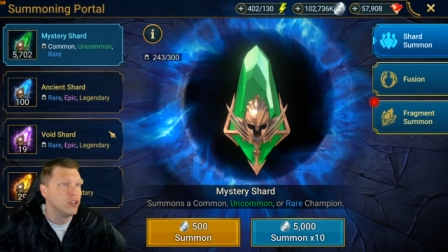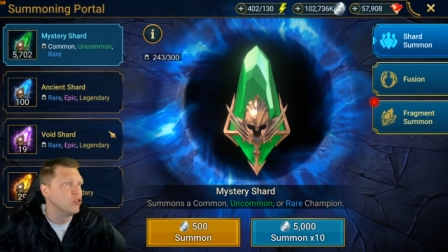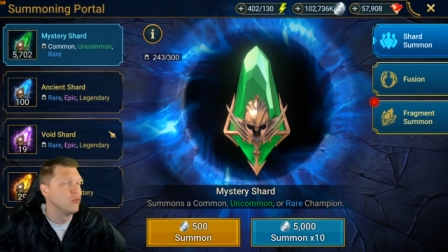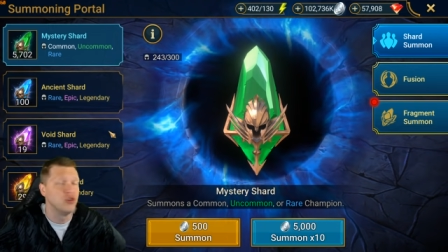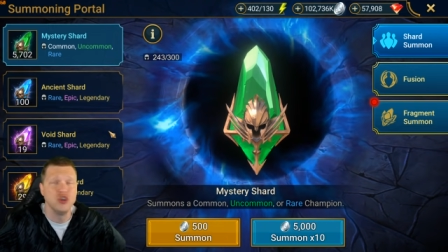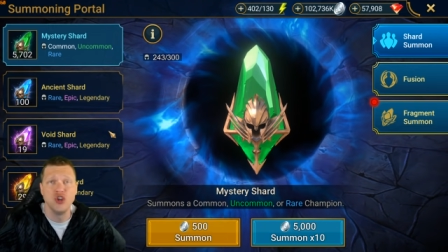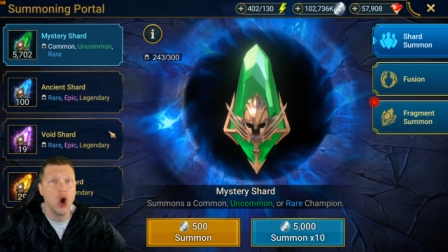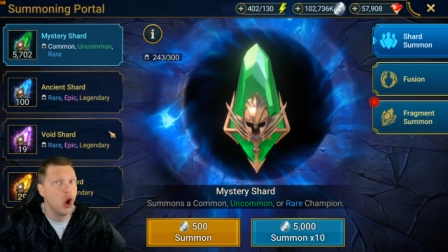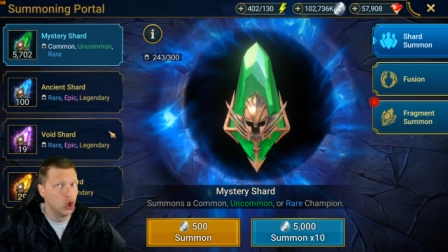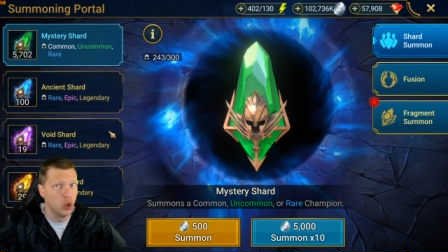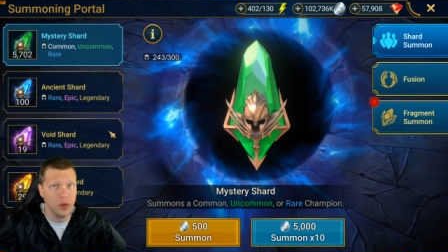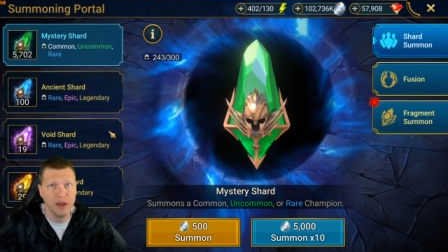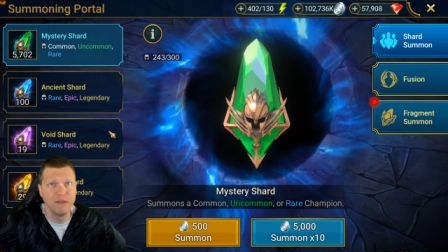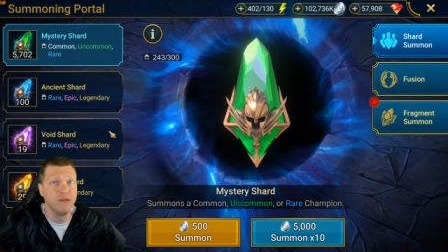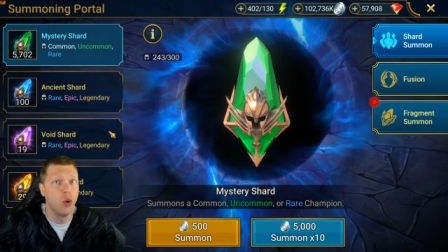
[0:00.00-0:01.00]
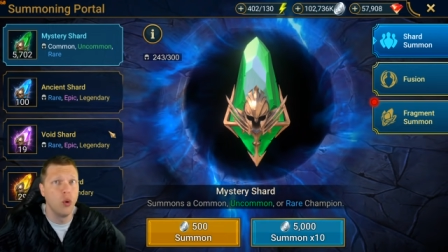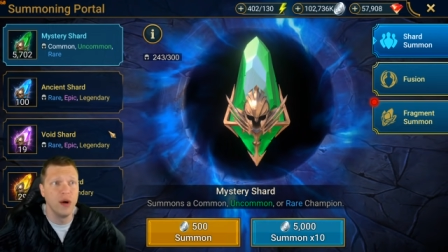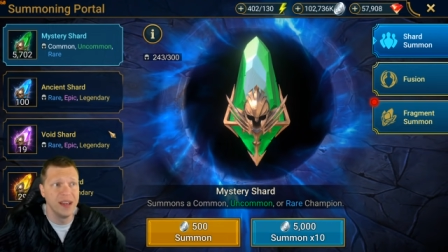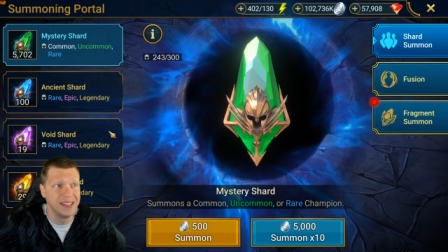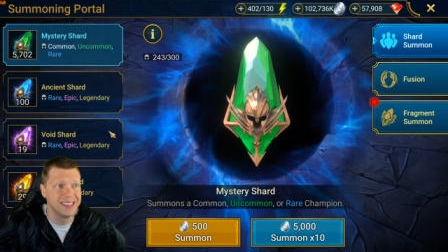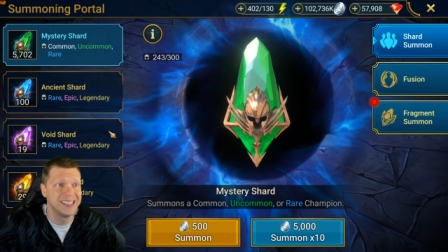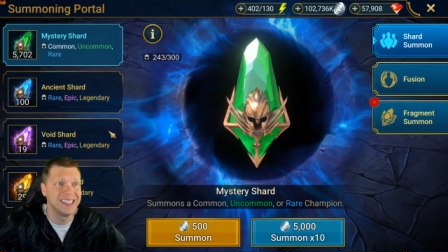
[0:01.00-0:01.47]
YOLOing
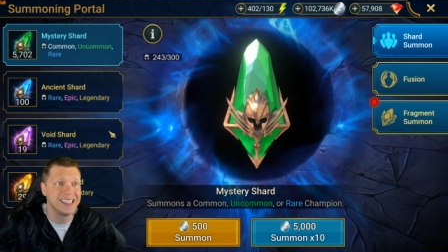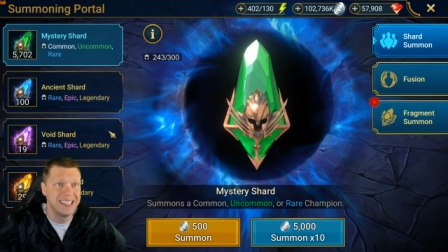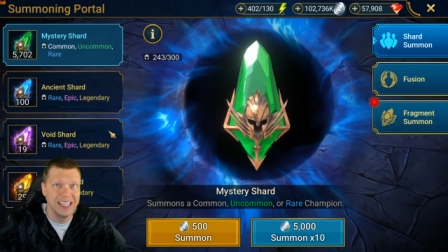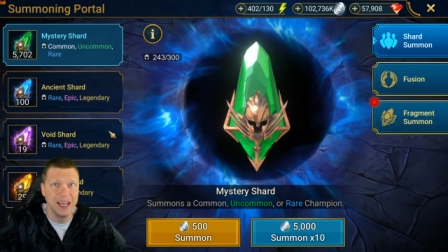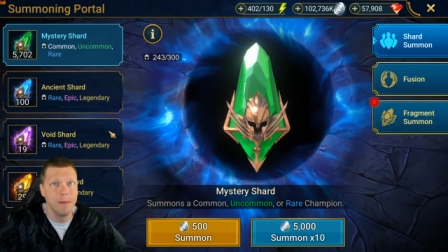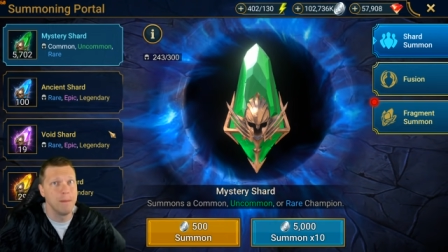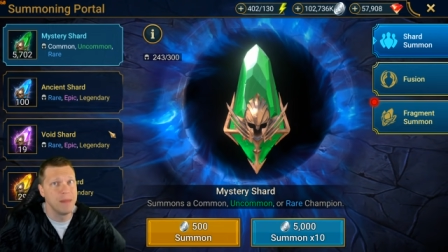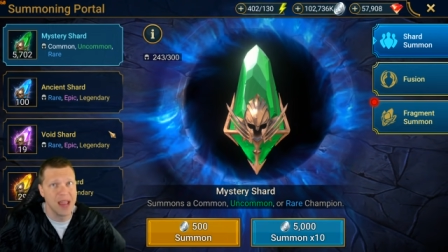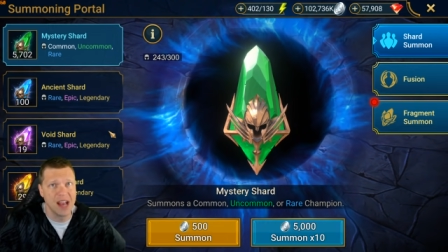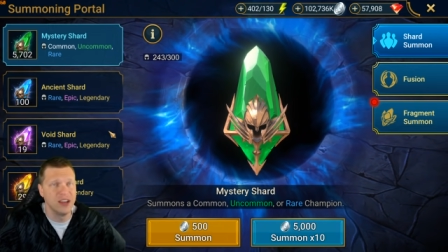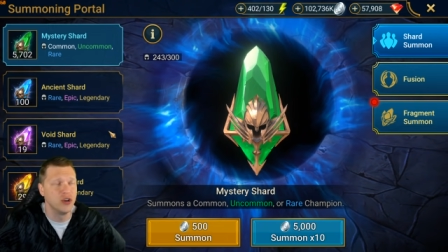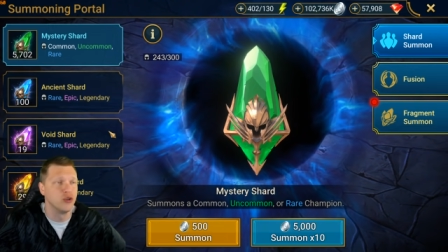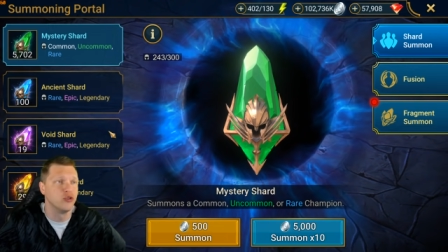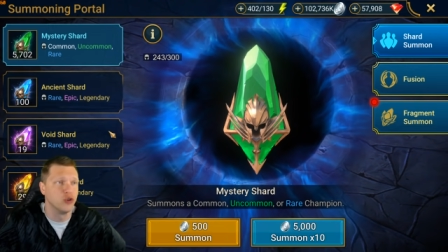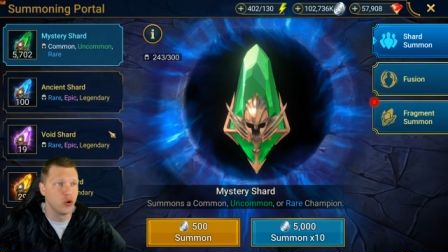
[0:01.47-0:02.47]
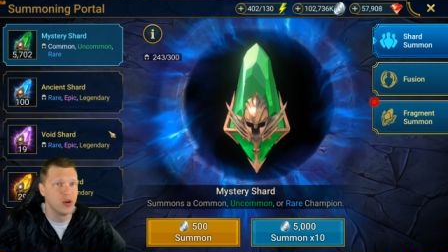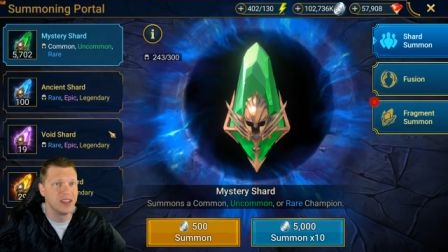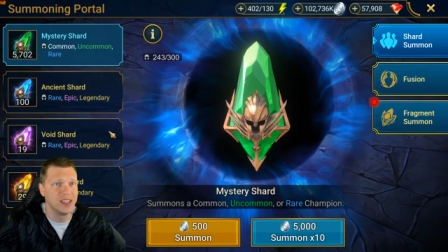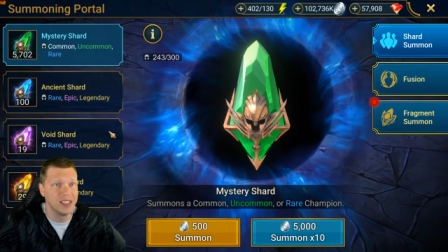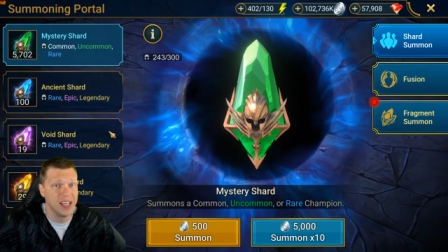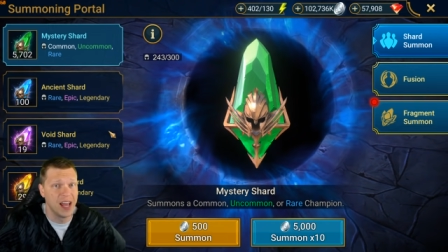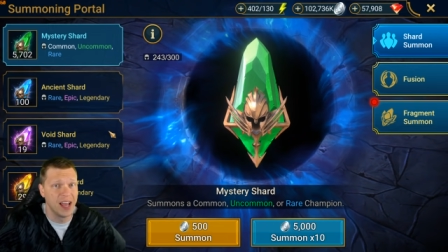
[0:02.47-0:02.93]
voids to get Man Eater during
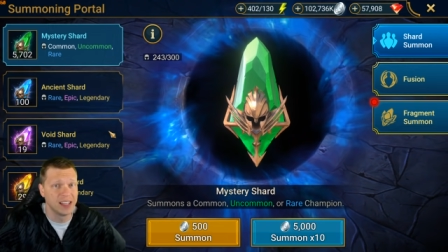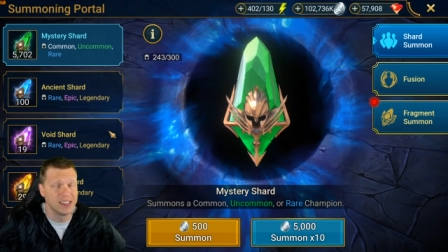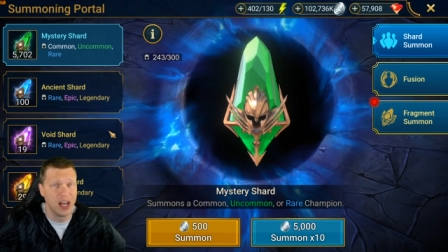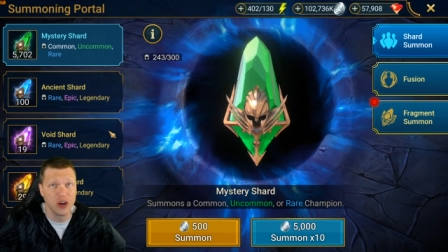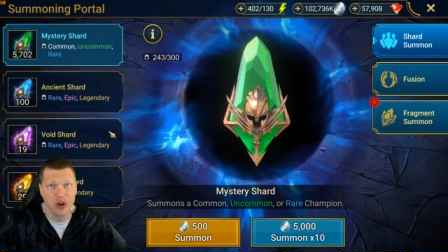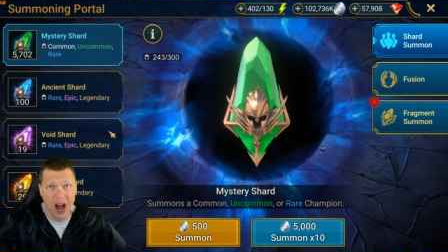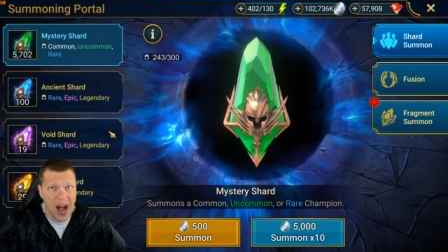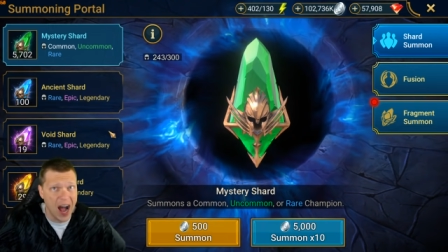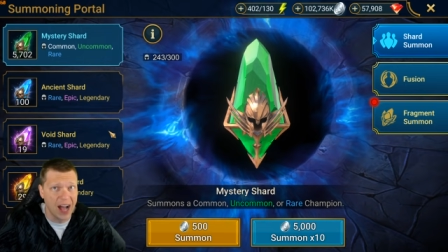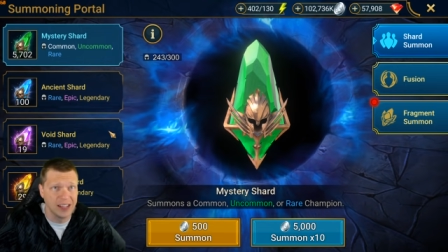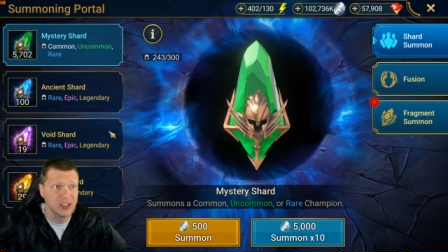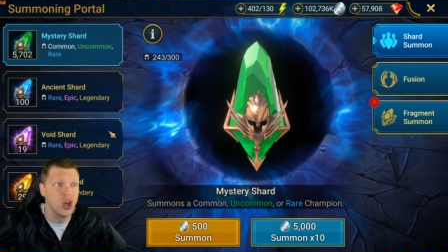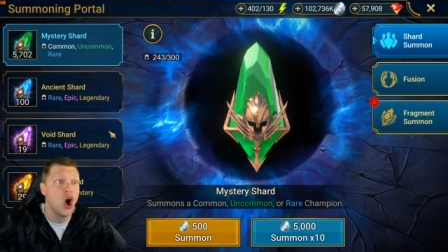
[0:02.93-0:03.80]
the 10X. Now, your odds